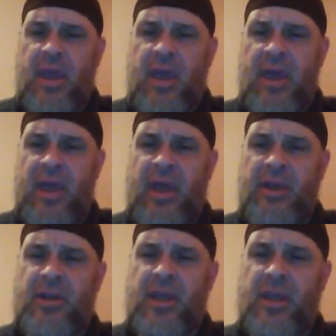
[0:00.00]

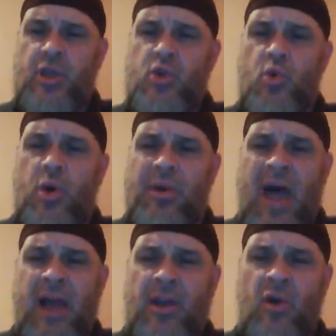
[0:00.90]
And you are
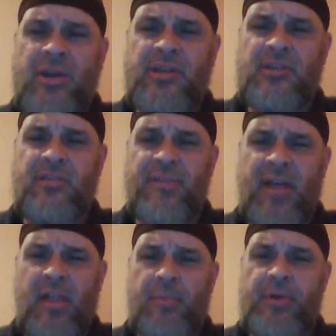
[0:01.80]
not going to
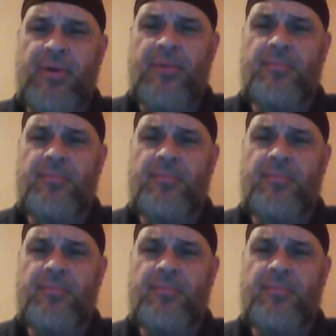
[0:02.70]
develop